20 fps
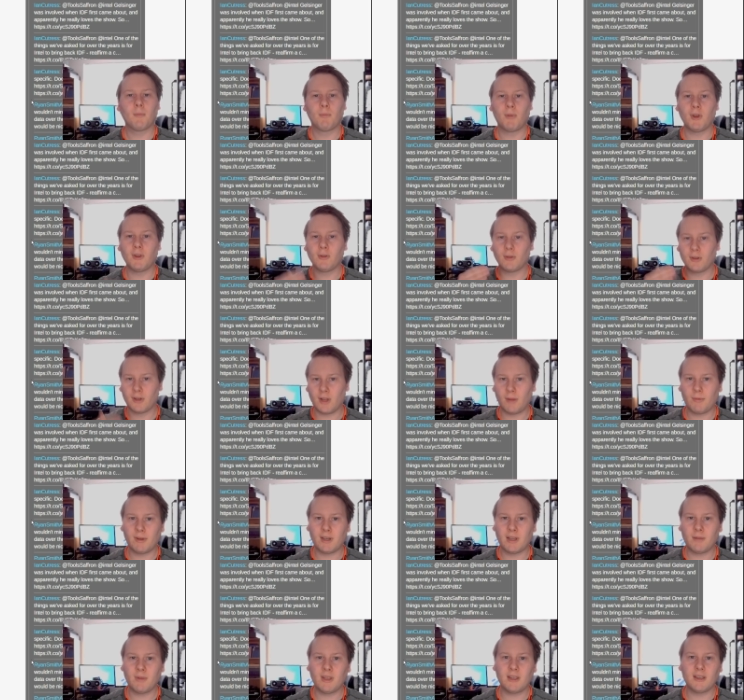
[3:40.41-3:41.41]
but your lower
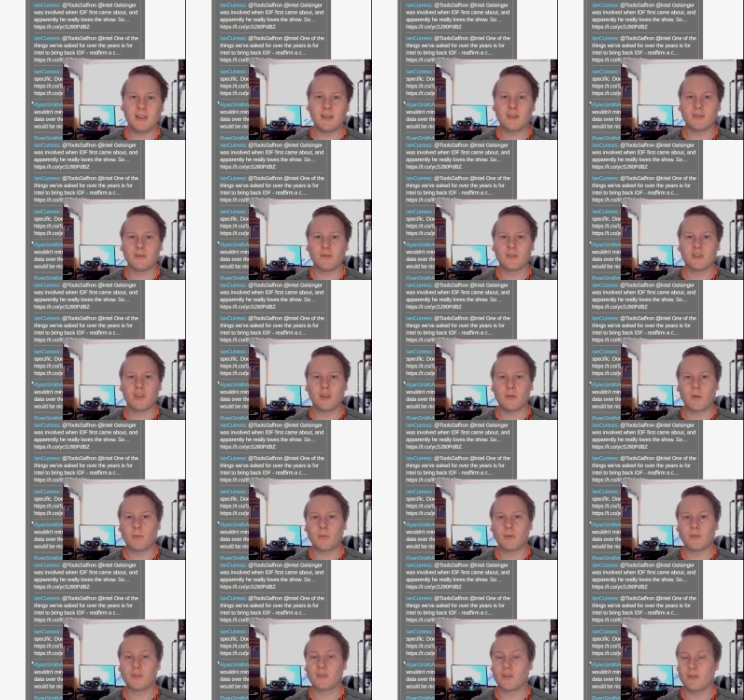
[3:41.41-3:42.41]
limit is your turbo
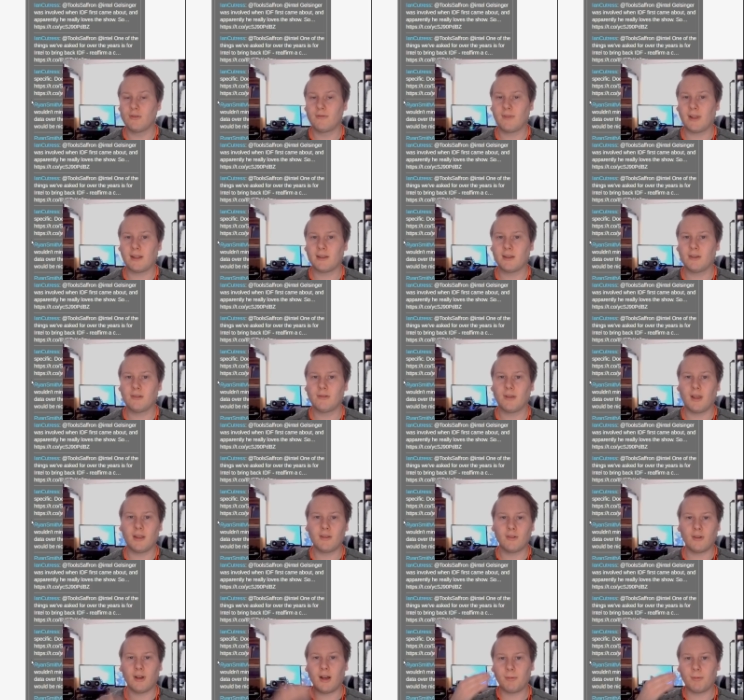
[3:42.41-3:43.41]
boost two value, and
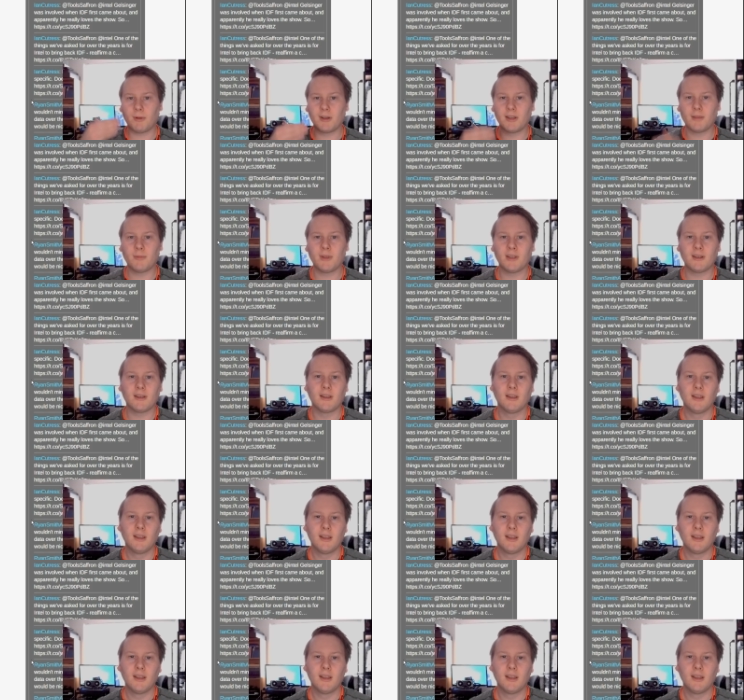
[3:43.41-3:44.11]
your upper limit